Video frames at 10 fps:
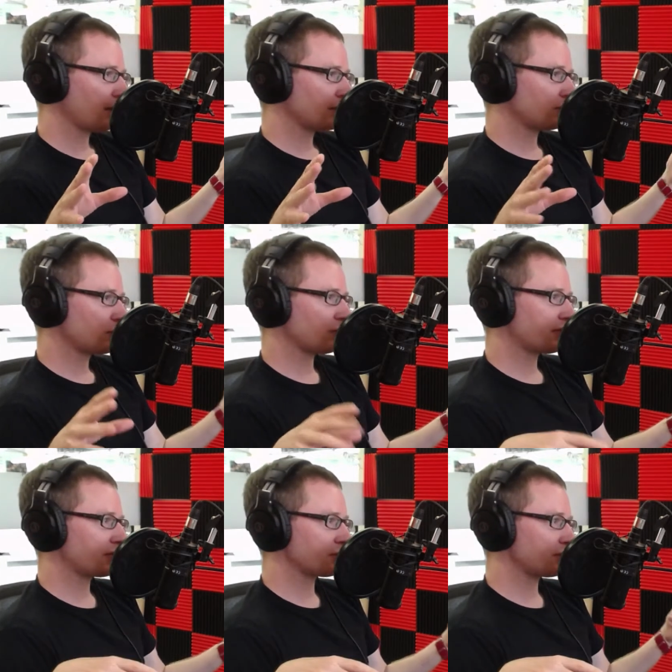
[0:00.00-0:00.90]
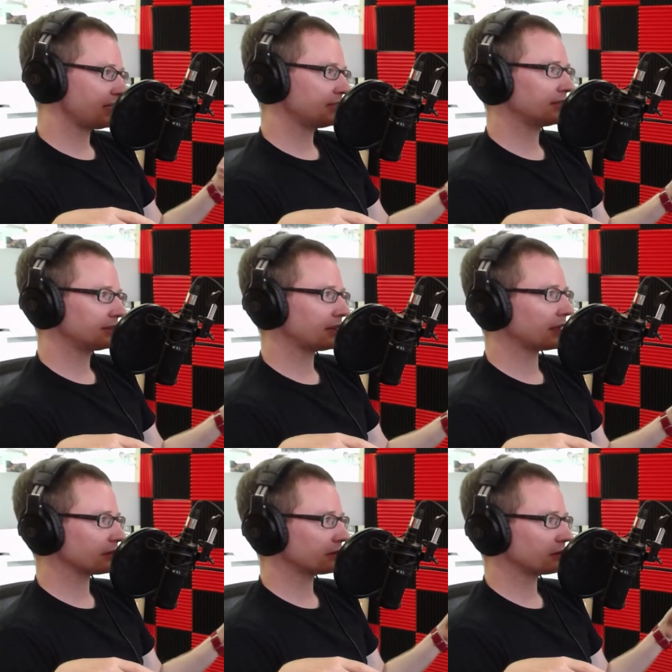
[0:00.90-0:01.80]
you've got 3
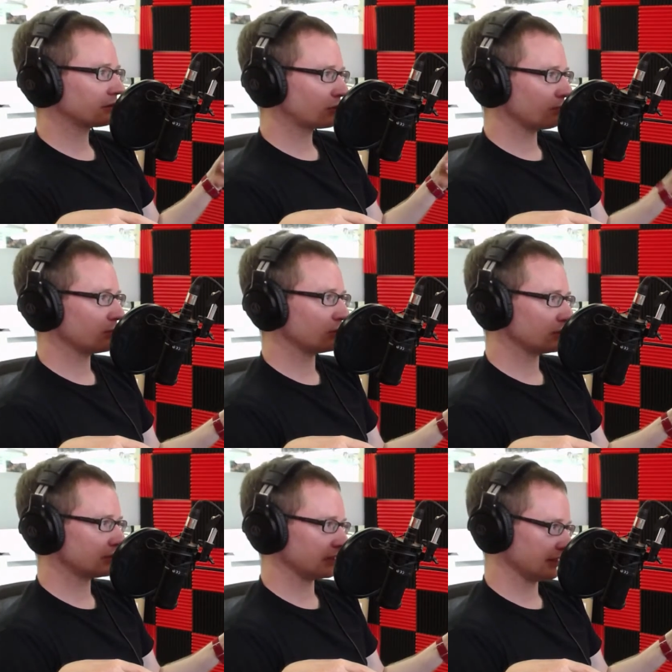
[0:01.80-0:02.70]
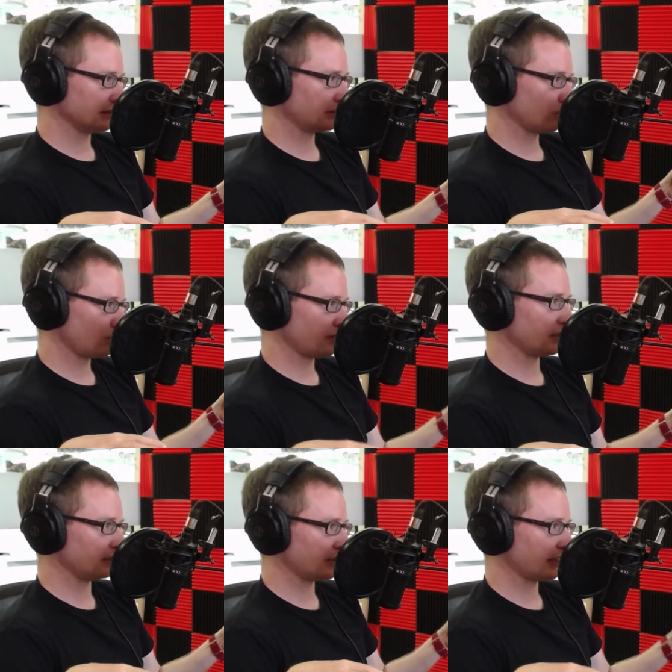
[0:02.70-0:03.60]
distinct communities
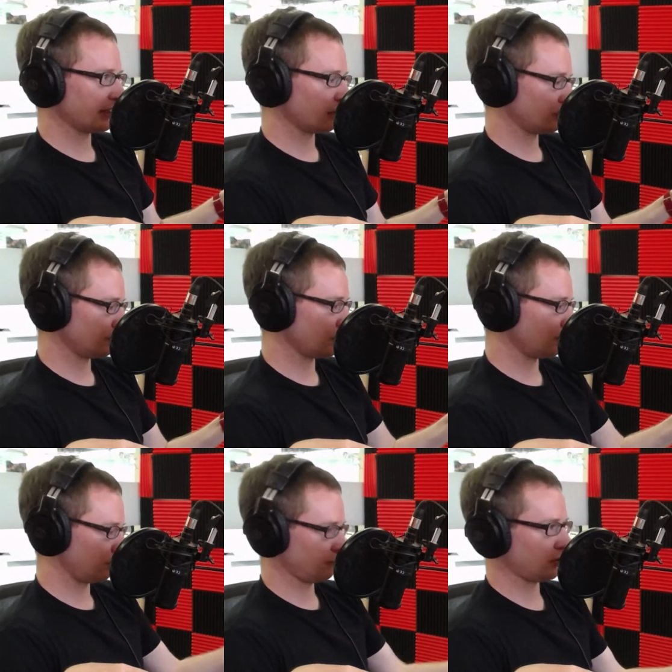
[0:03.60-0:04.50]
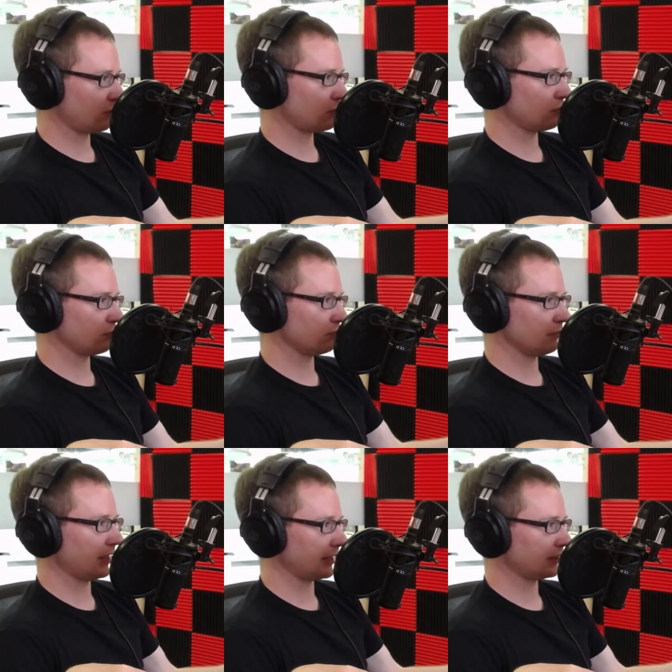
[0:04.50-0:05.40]
within KL. You've got the local
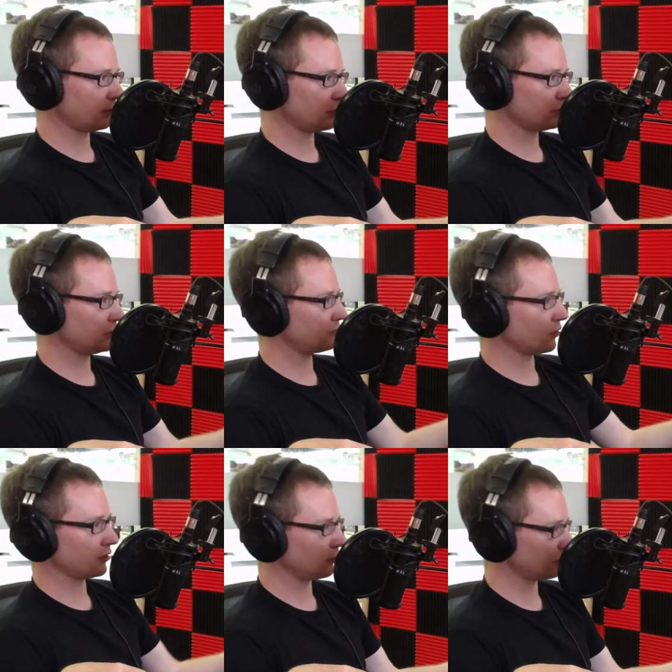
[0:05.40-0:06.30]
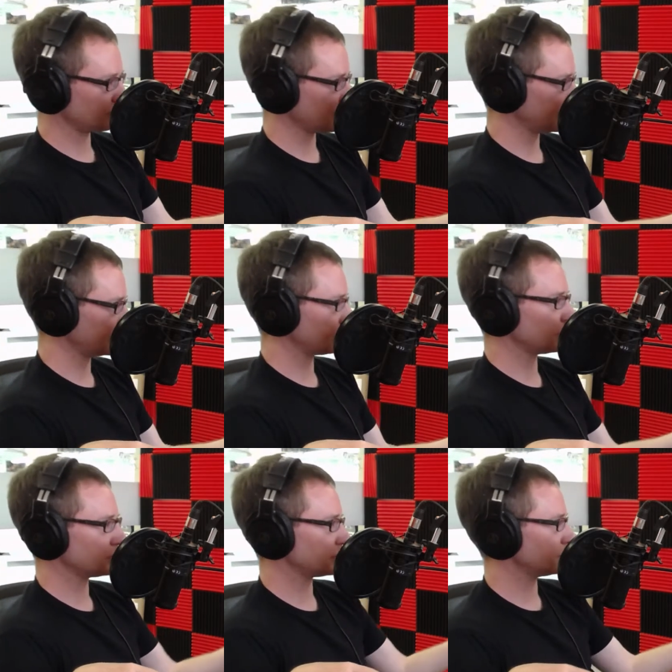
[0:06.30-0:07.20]
Malay community, you've got the local Chinese
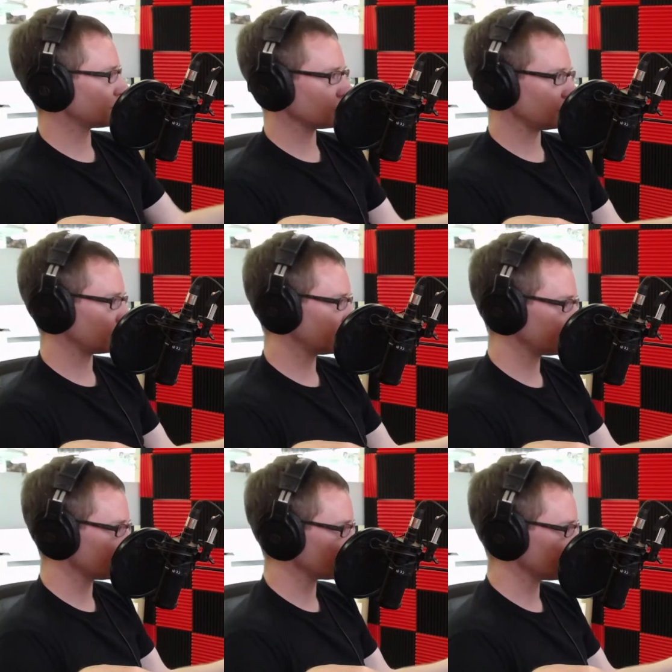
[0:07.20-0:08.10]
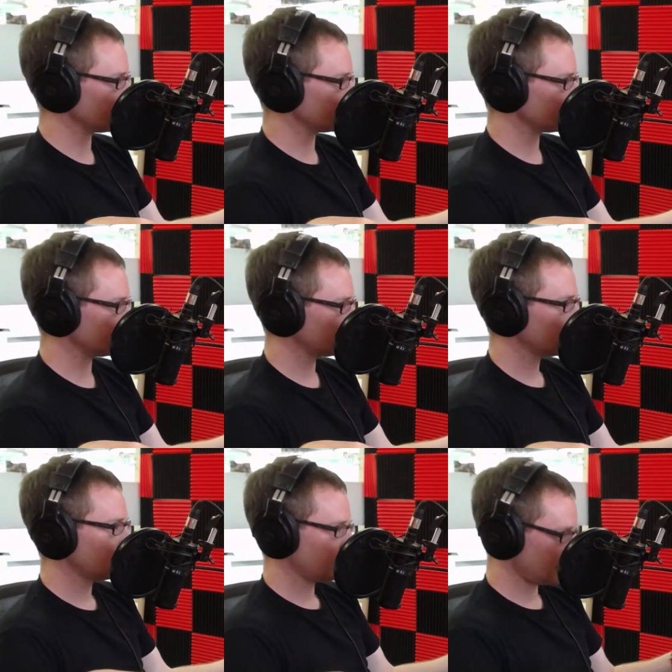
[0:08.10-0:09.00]
community, and you've got the local Indian community.
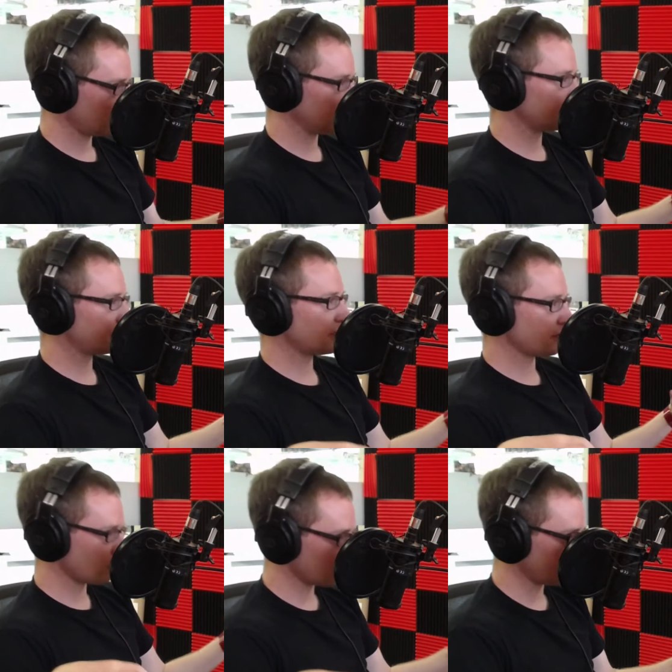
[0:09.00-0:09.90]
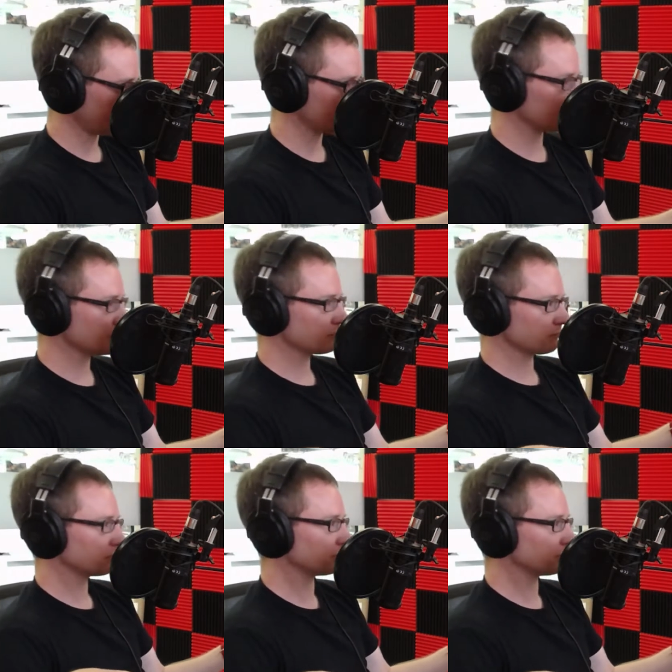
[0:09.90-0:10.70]
They all live there. They're all Malaysians,